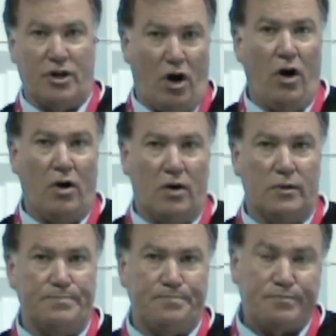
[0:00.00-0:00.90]

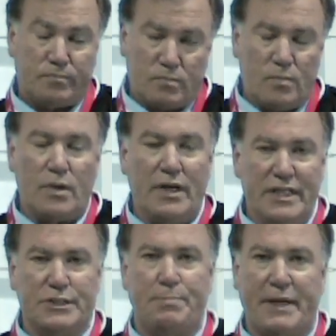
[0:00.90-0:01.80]
all
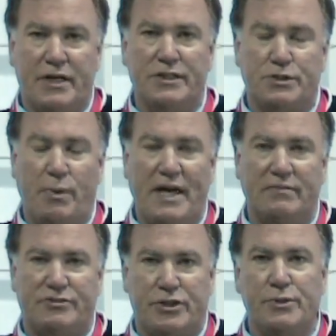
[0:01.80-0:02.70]
is because we
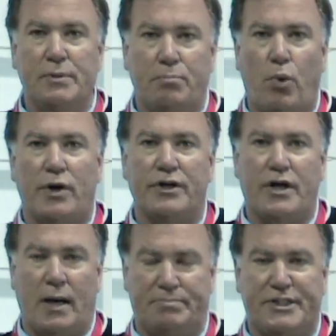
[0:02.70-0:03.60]
have two important
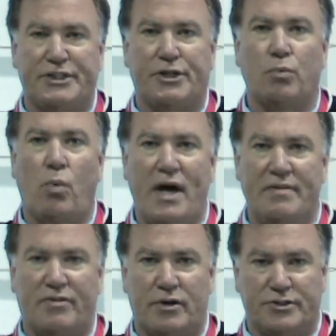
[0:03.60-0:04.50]
competition
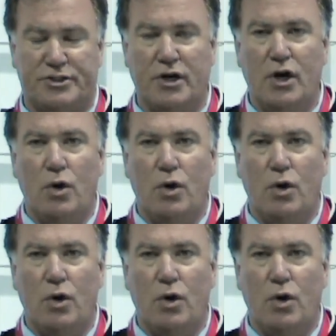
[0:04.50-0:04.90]
waivers.